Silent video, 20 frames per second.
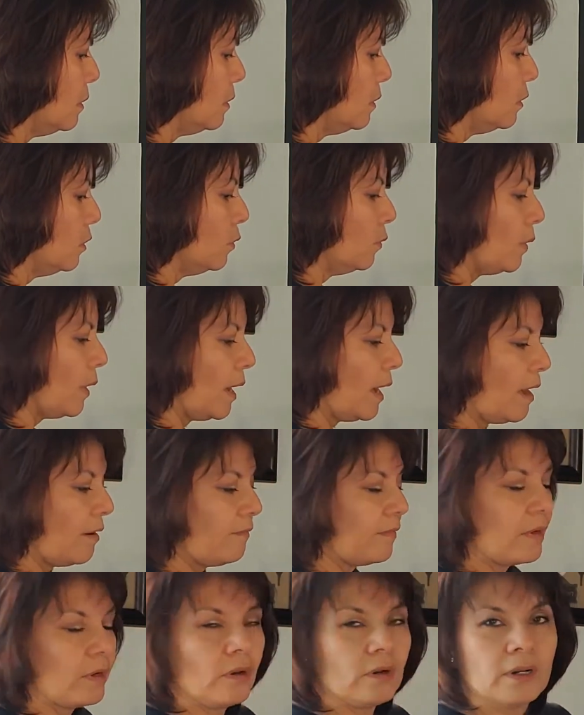you
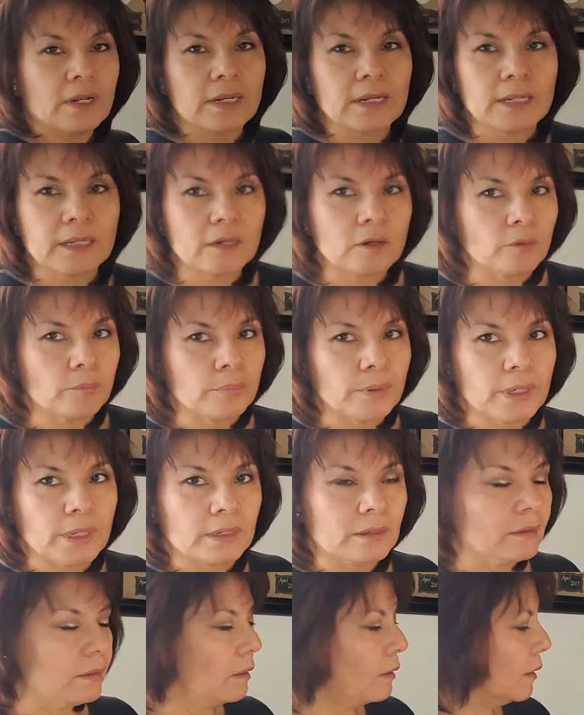have it on a little
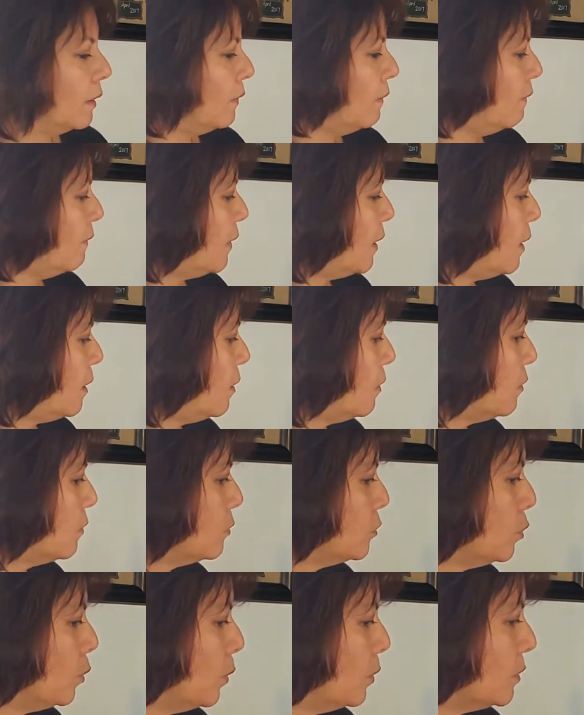bit in there,
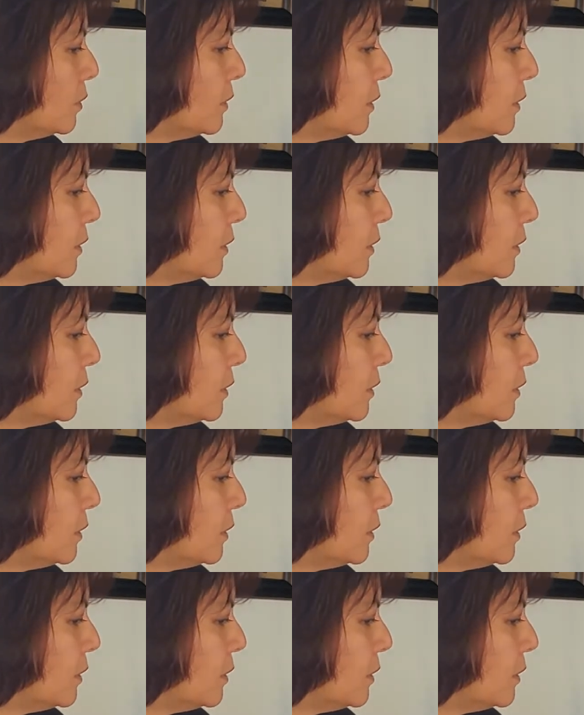towards